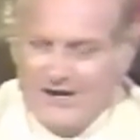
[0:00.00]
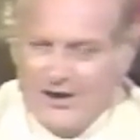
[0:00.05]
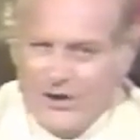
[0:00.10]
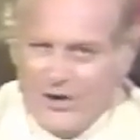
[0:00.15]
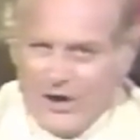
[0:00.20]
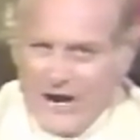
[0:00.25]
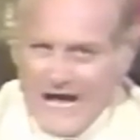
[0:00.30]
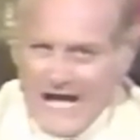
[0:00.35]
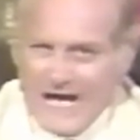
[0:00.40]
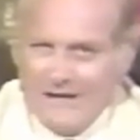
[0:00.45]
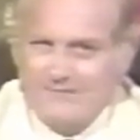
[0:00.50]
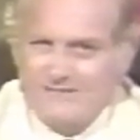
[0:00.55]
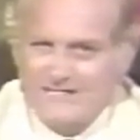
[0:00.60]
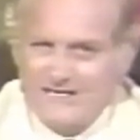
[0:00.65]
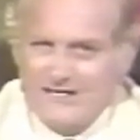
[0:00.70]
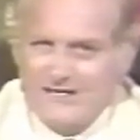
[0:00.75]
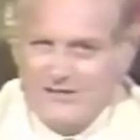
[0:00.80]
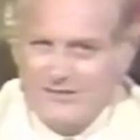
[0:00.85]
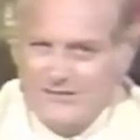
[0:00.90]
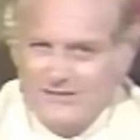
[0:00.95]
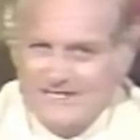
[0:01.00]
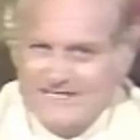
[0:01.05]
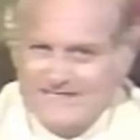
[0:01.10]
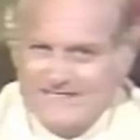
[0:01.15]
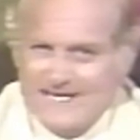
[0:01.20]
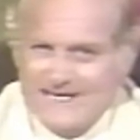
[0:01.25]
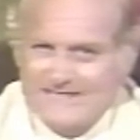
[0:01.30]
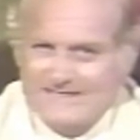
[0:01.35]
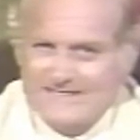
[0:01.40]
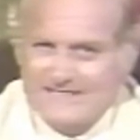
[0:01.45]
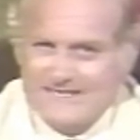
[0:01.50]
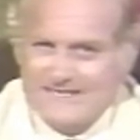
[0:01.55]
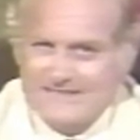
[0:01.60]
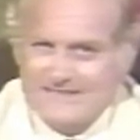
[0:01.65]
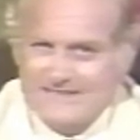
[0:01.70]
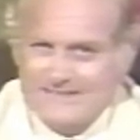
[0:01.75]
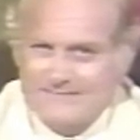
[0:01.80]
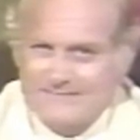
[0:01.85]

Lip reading: or absolute necessities.